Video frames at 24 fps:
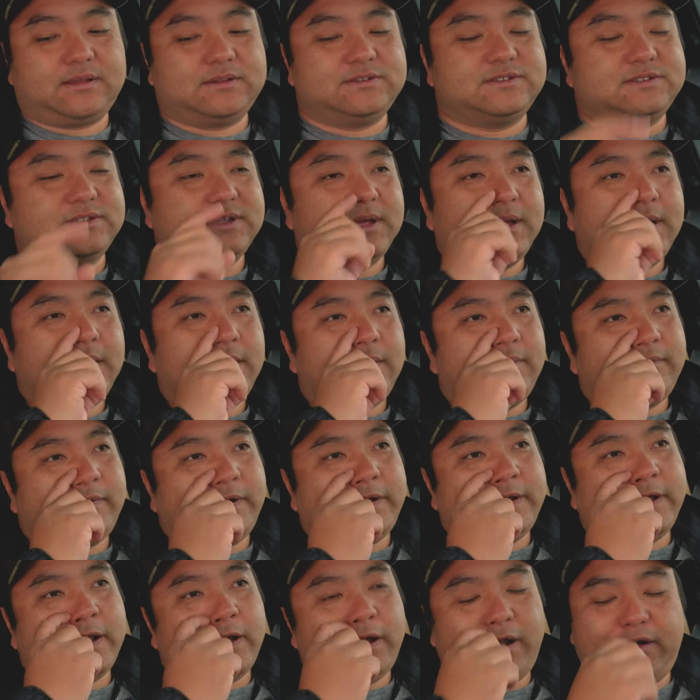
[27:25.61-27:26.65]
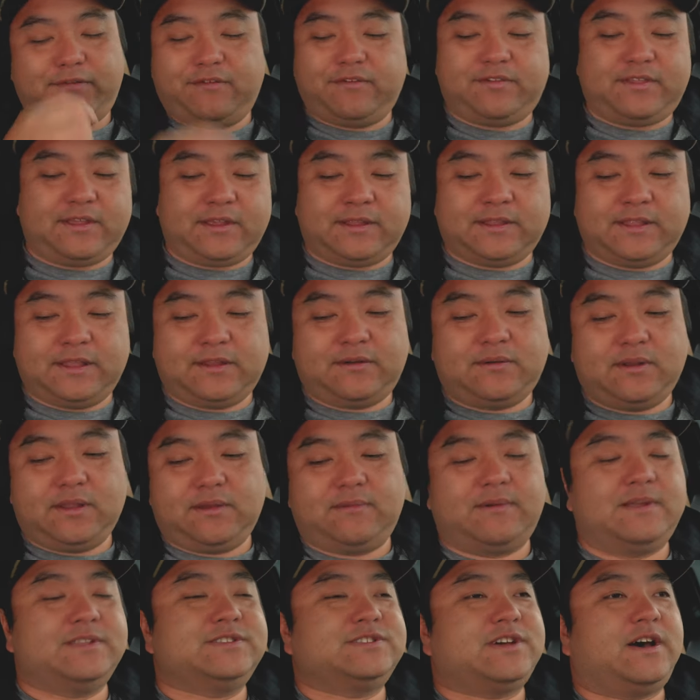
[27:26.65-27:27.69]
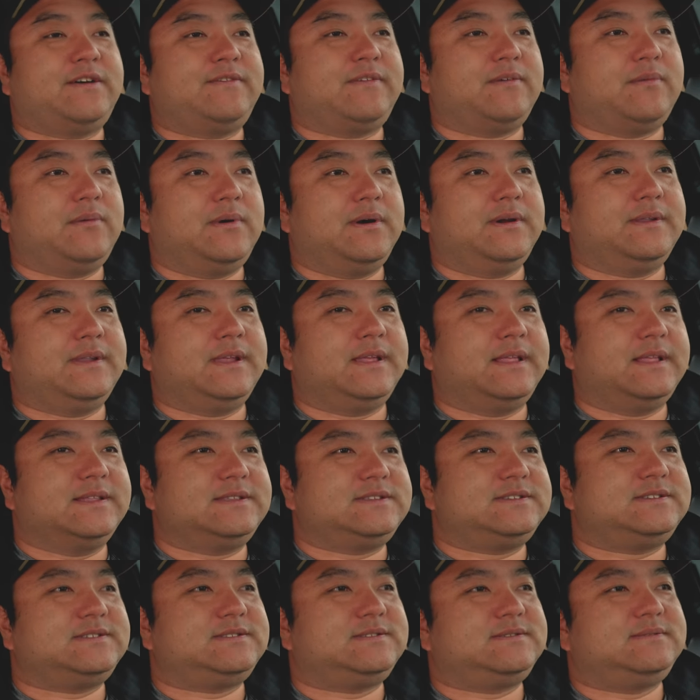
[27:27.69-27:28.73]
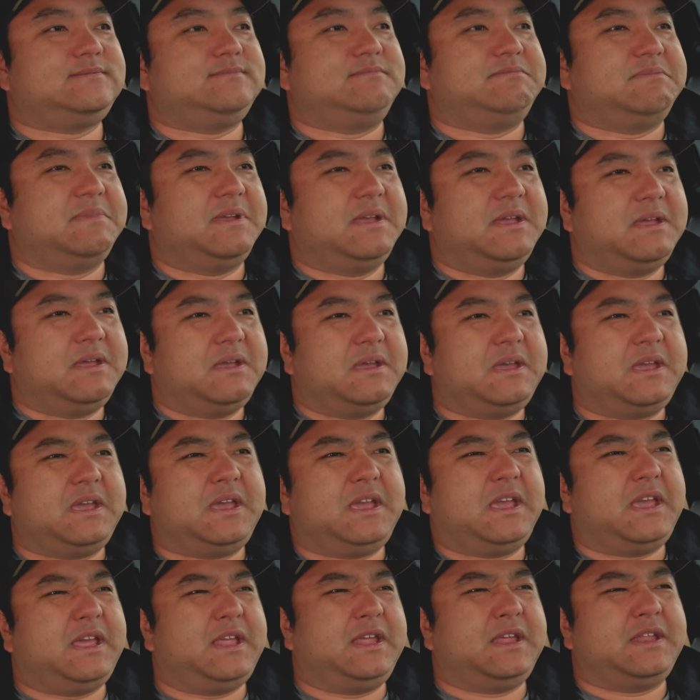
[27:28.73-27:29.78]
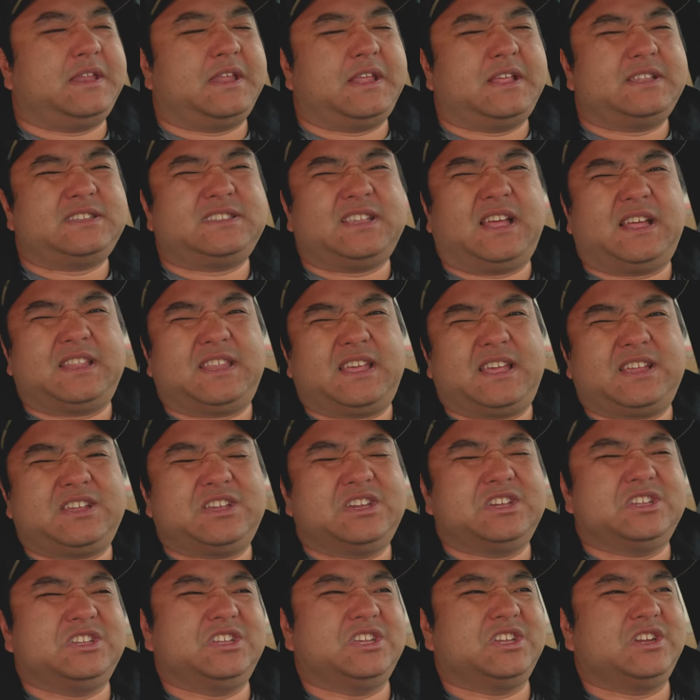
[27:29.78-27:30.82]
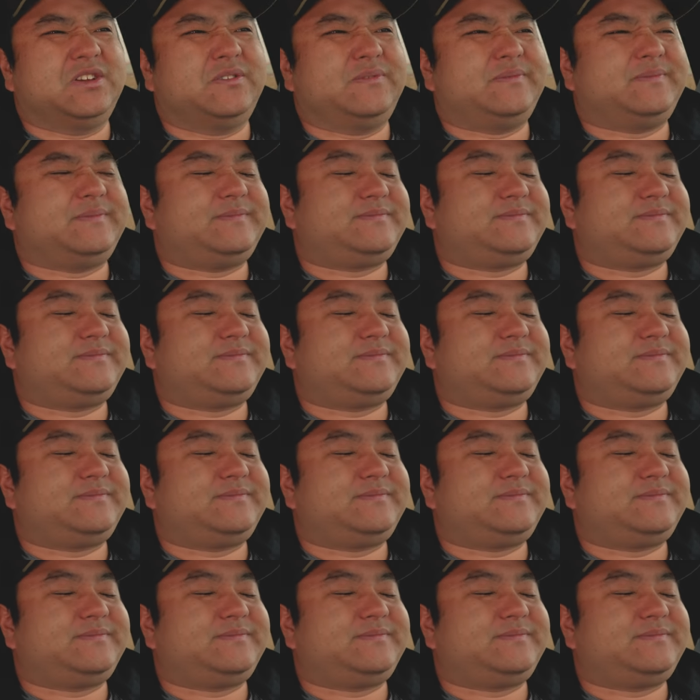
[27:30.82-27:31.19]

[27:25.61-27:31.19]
Because right now everything literally runs off of one. And it's not that good, you